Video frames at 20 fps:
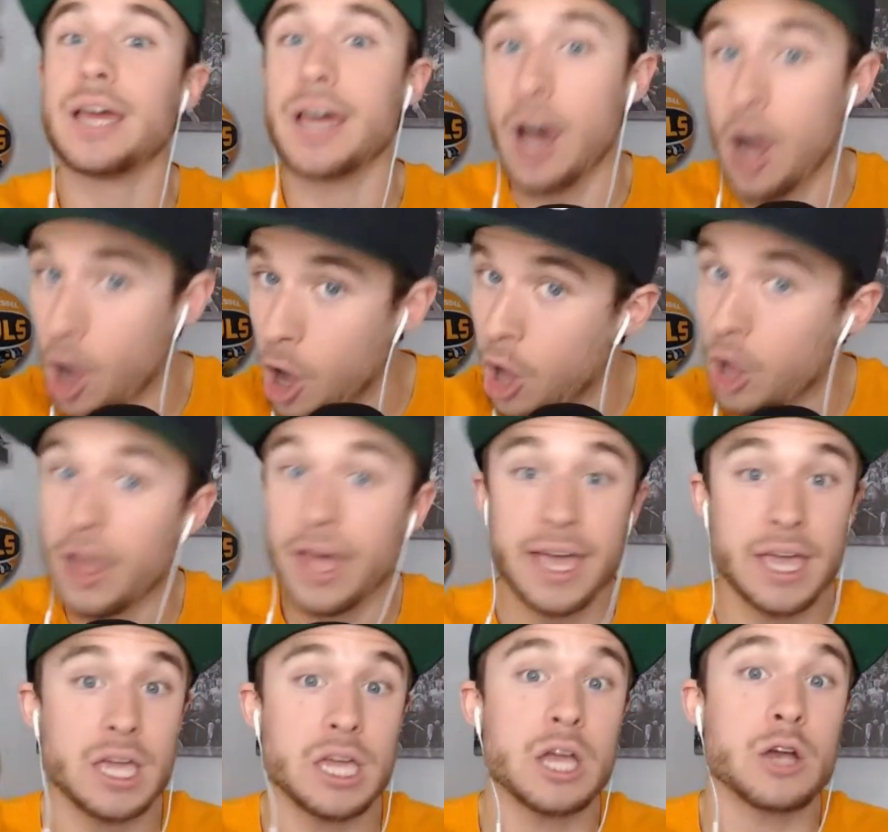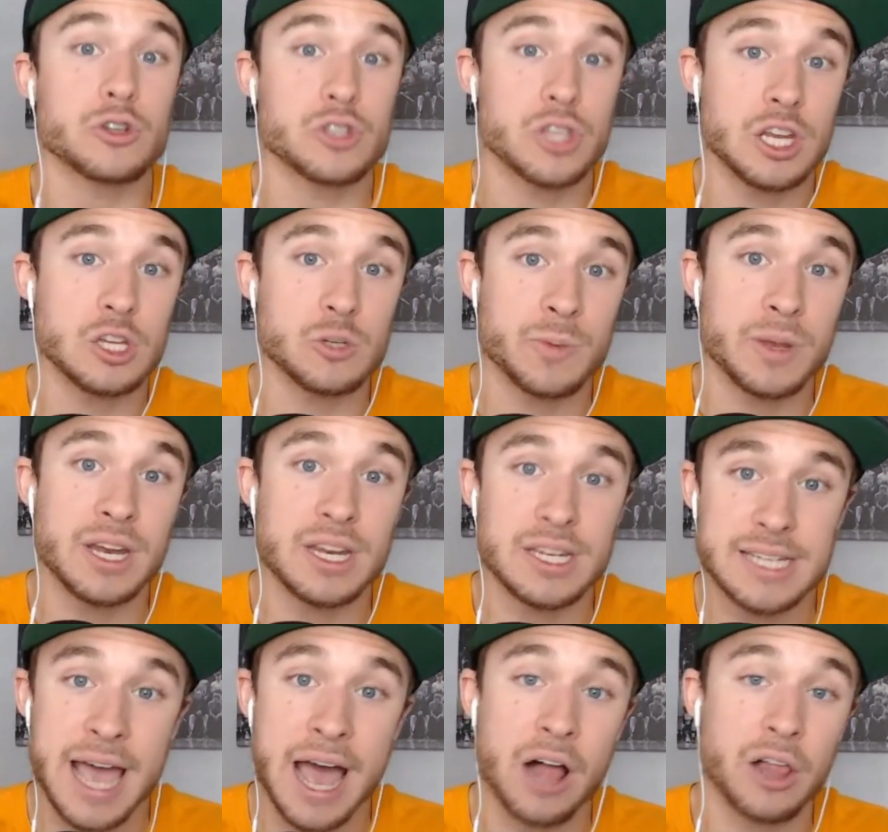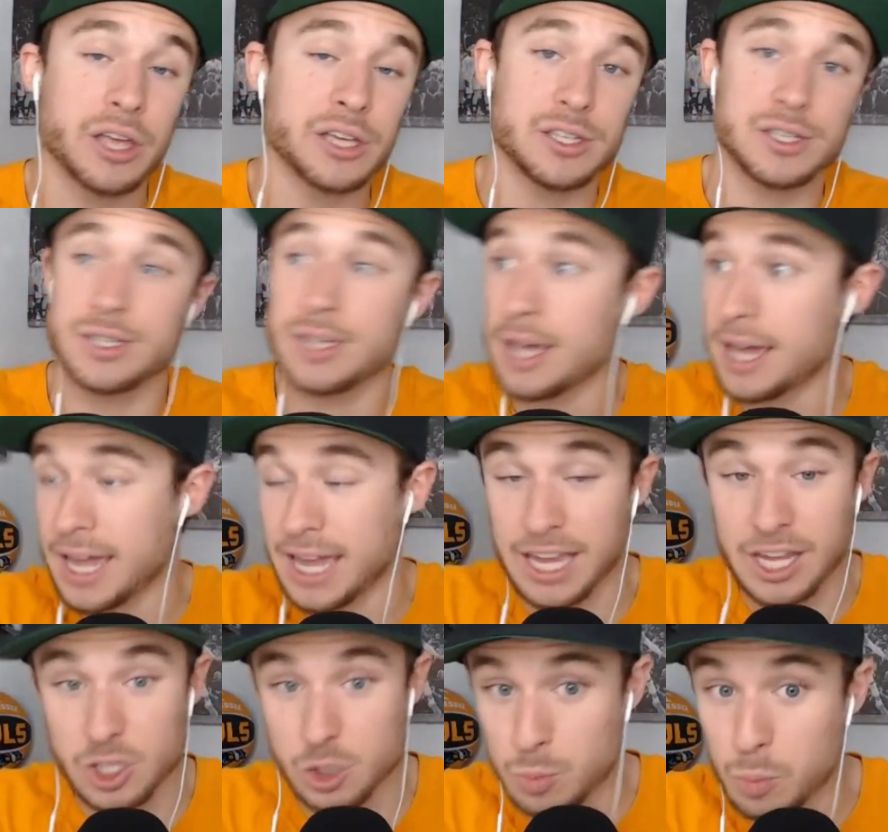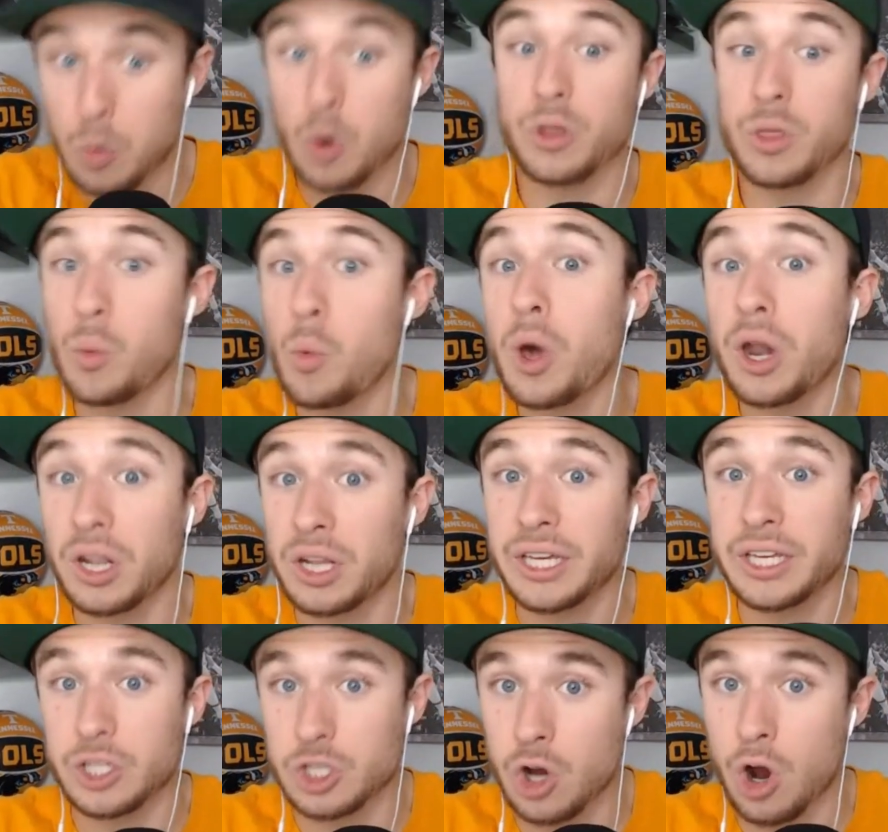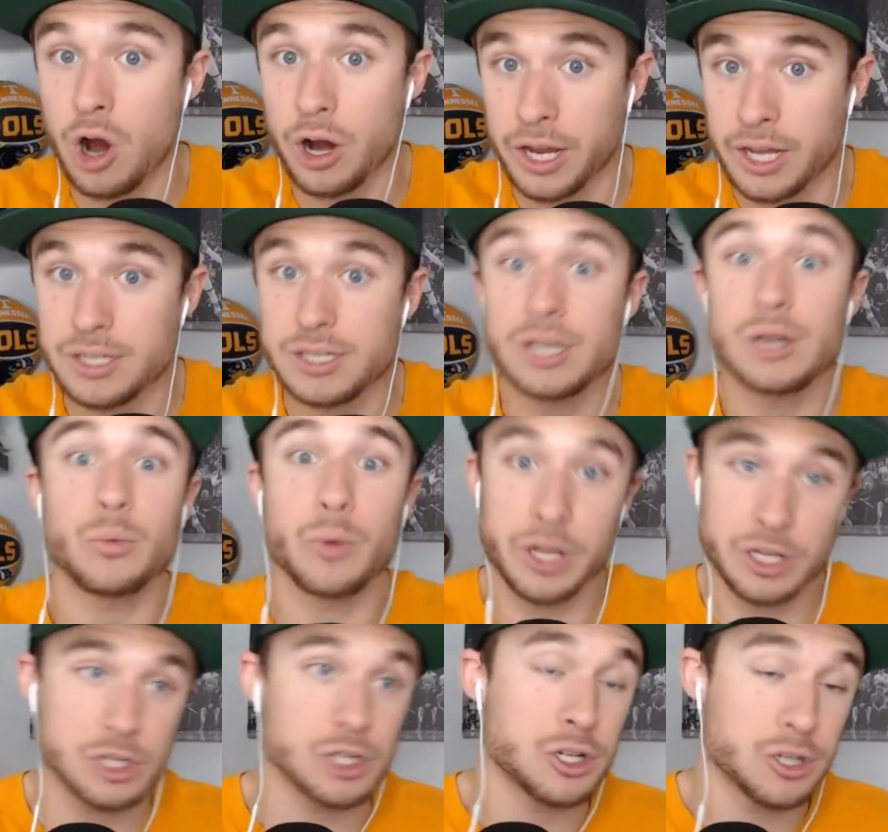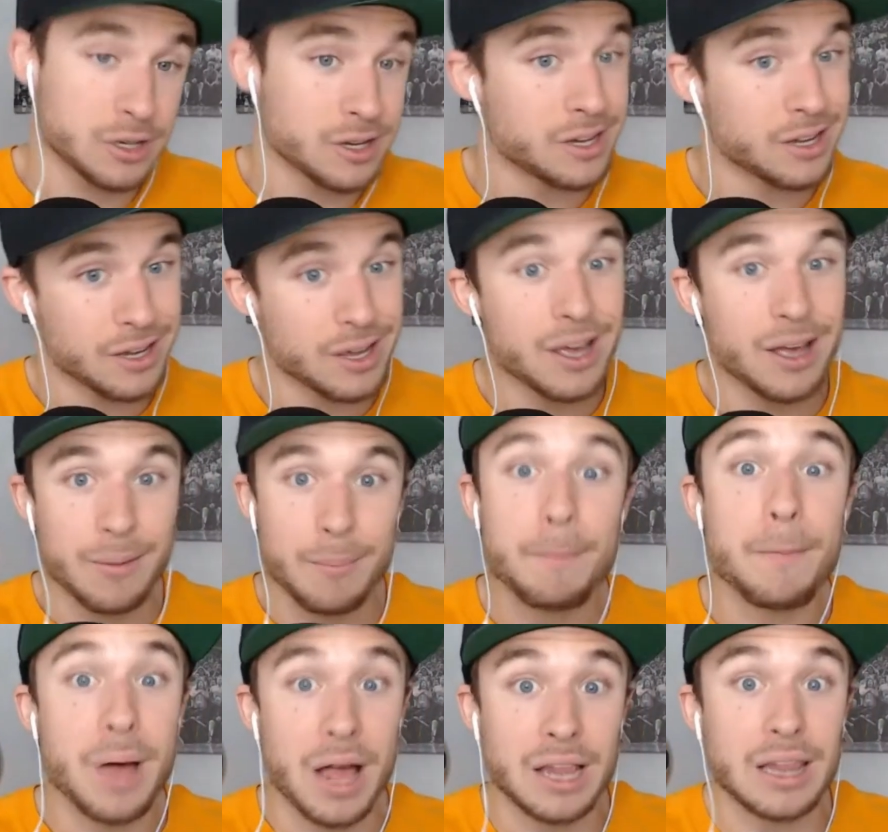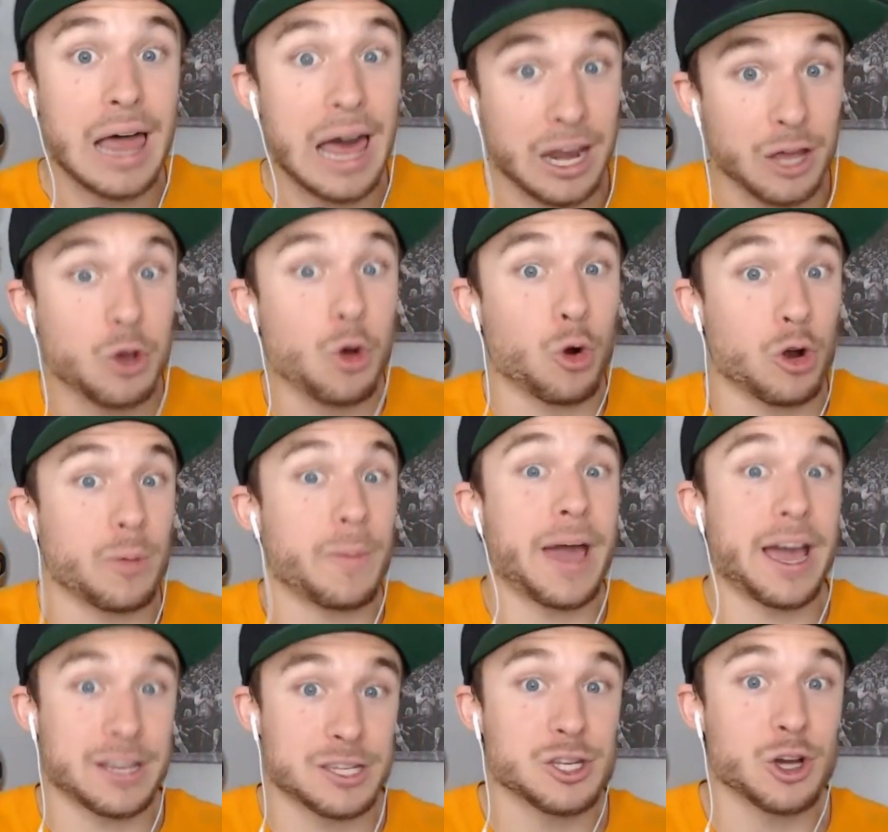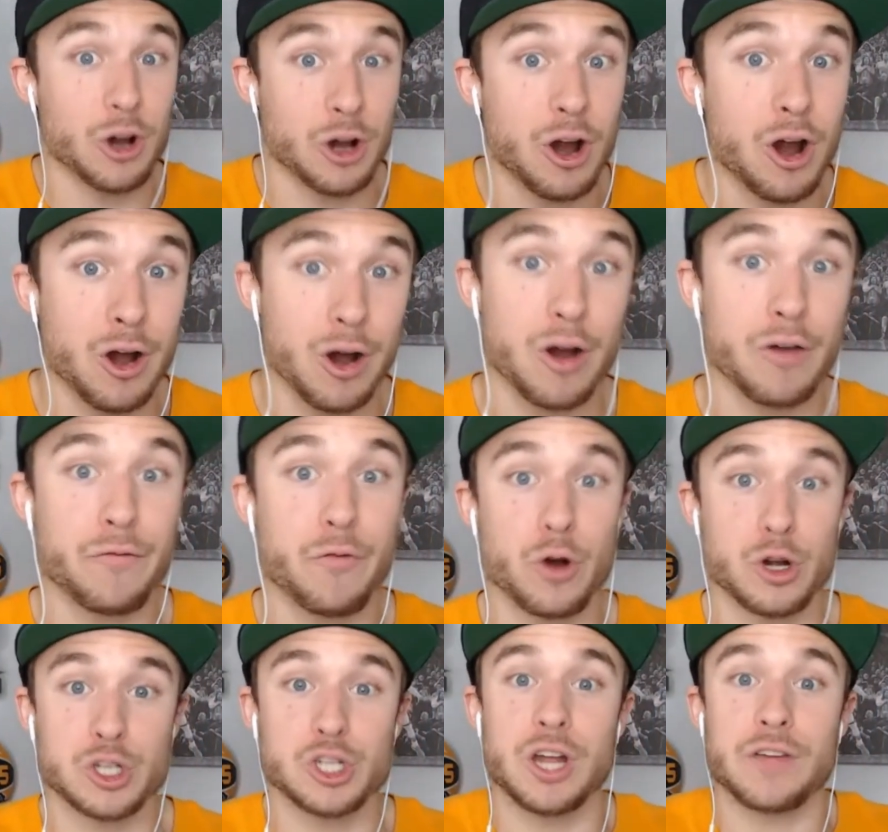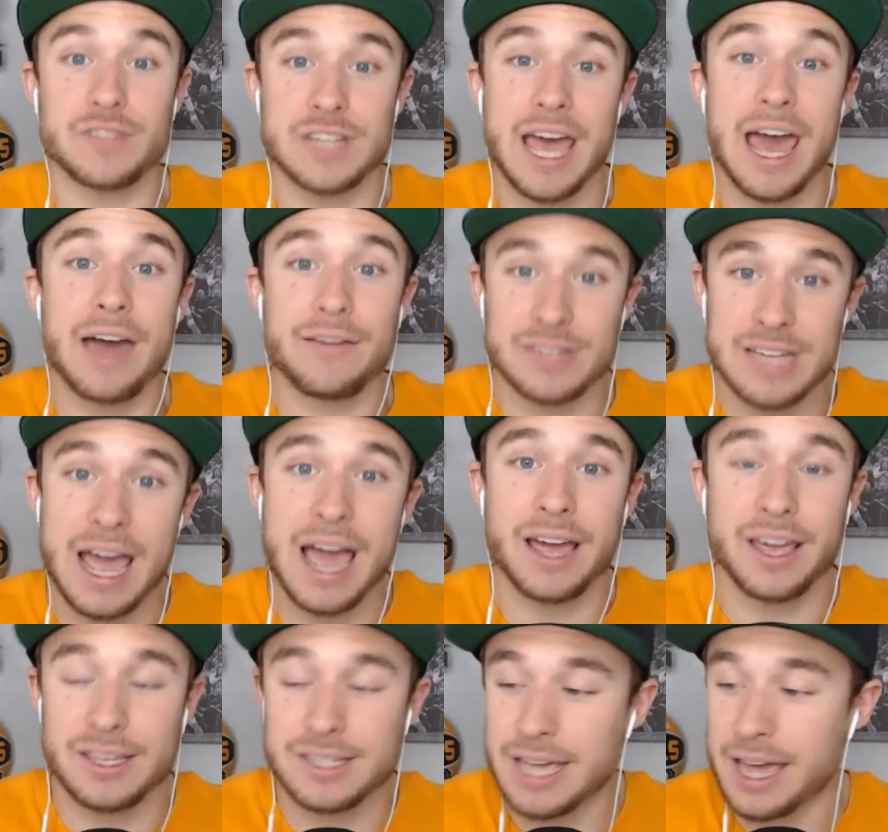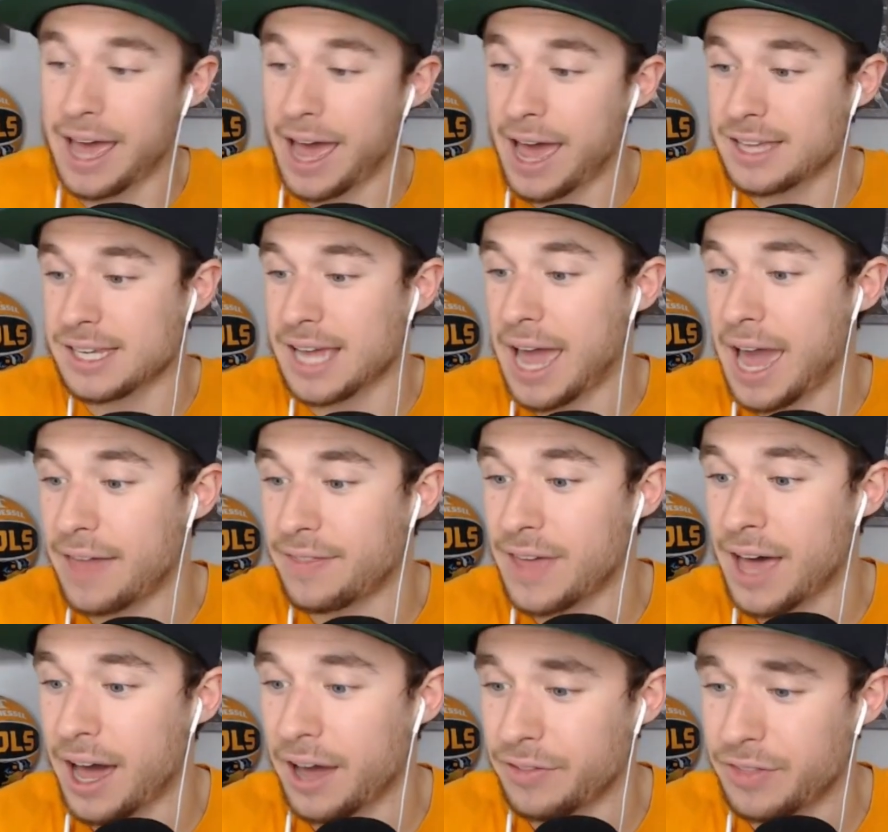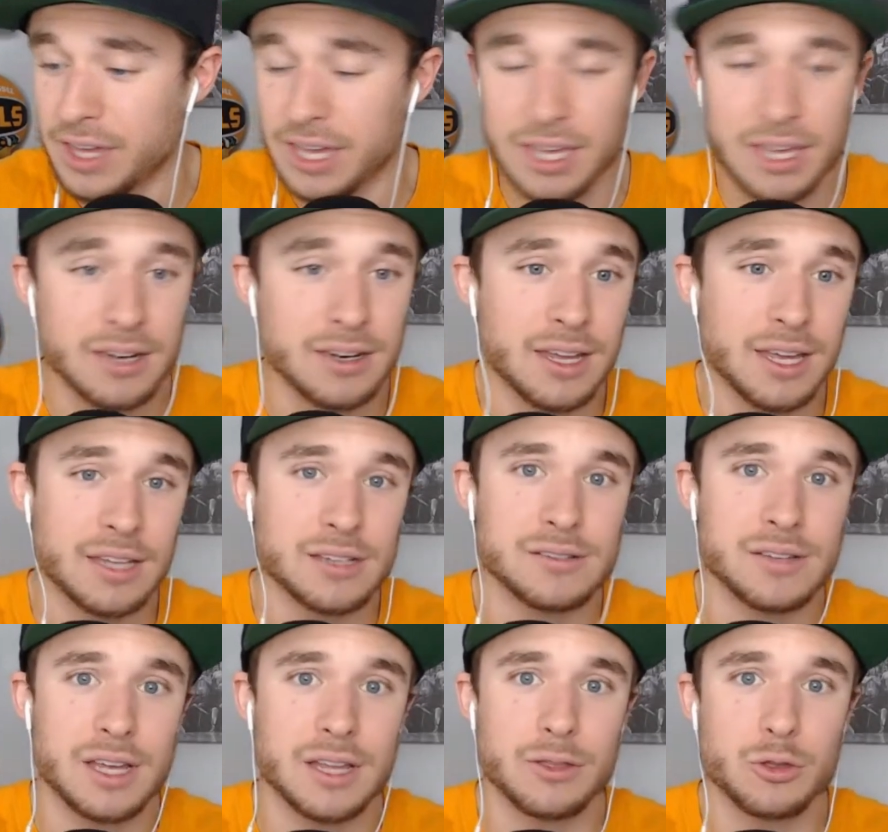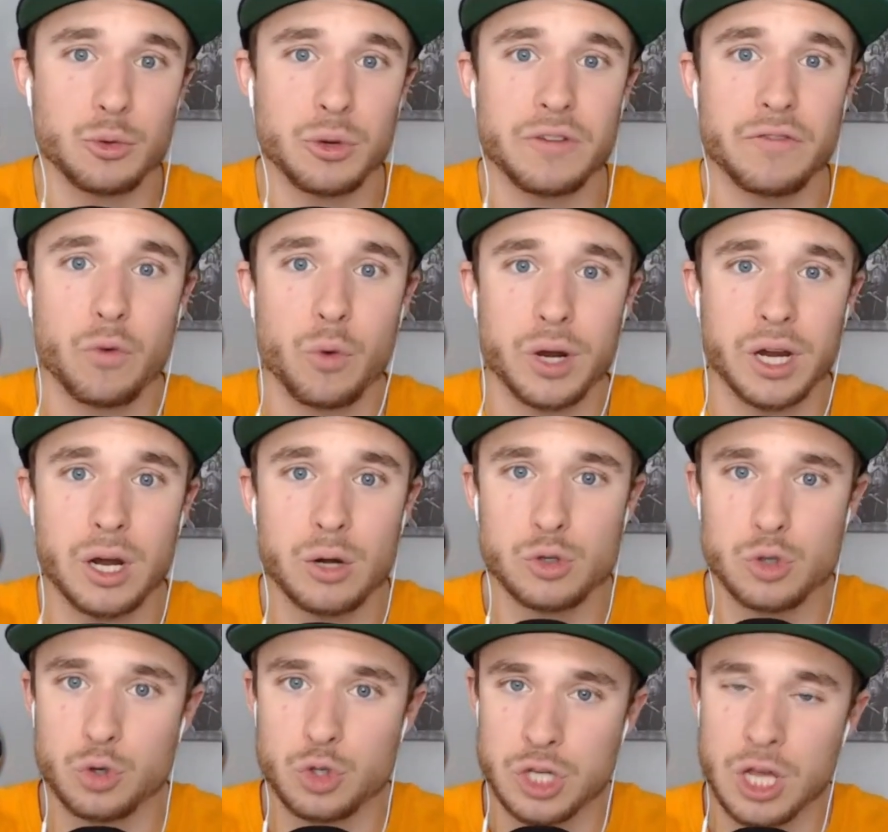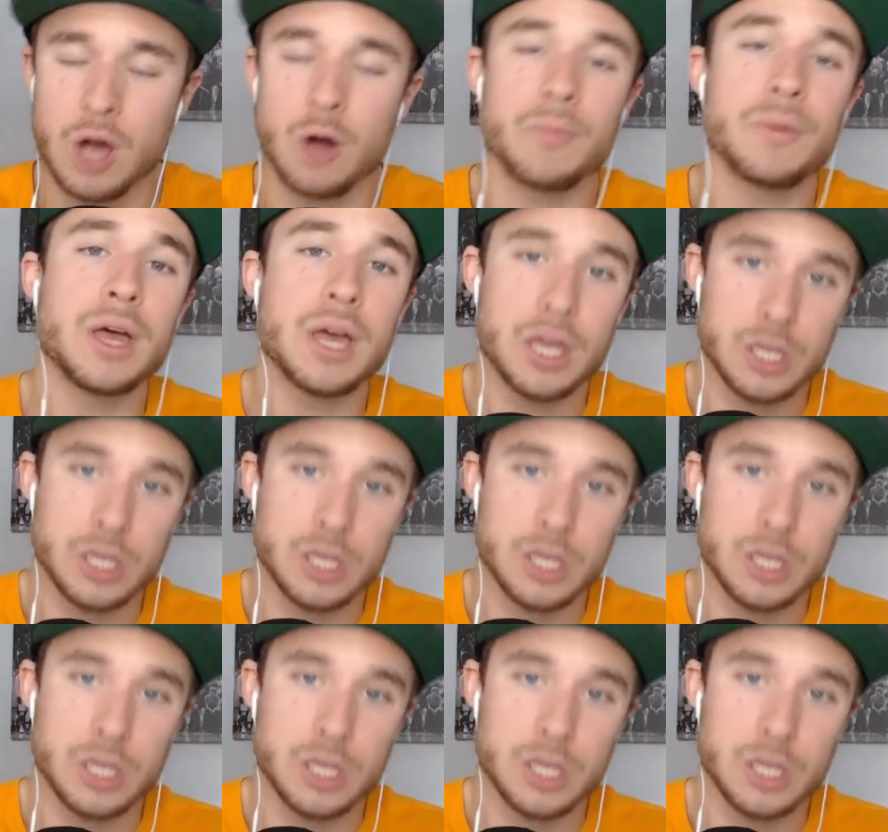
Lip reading: All 8 years that he's been in Dallas, he gets more than one elite target, which a lot of quarterbacks are fortunate enough to have. Dak hasn't had that, I think, in 3-4 years or so.